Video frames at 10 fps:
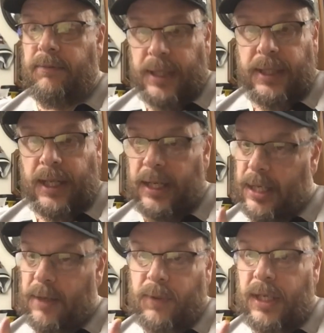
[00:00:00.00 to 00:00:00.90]
But then
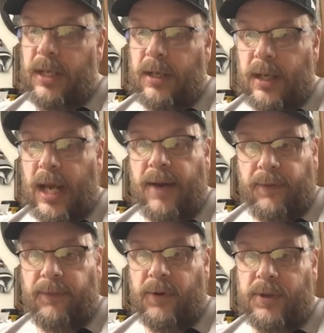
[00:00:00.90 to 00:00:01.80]
again, we
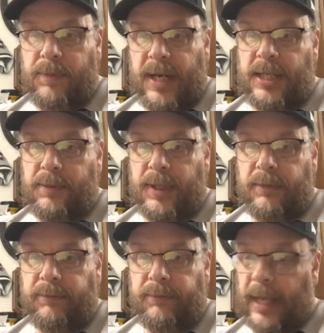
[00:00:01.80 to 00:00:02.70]
have a first baseman,
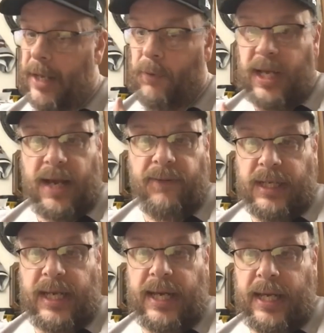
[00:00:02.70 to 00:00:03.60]
and we have a
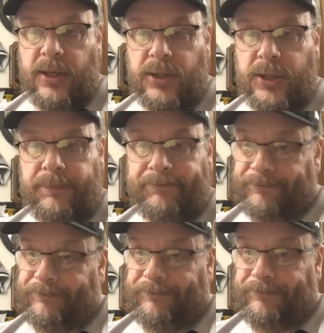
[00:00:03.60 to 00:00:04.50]
DH.
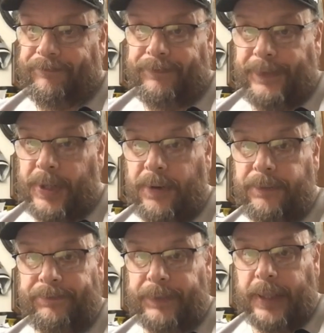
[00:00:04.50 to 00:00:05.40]

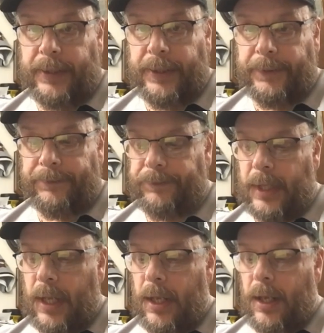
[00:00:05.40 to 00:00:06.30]
So, I don't know.
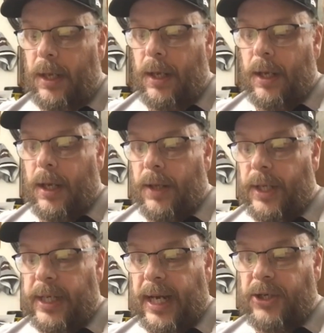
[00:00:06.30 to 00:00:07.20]

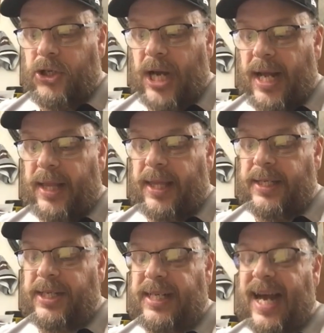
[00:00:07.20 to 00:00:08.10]
Then you got
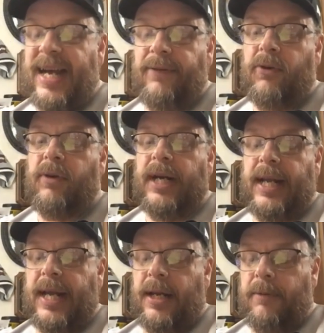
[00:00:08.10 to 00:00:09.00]
Jonathan Stiver,
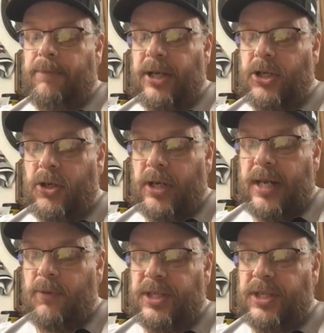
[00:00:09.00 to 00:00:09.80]
right-handed pitcher. He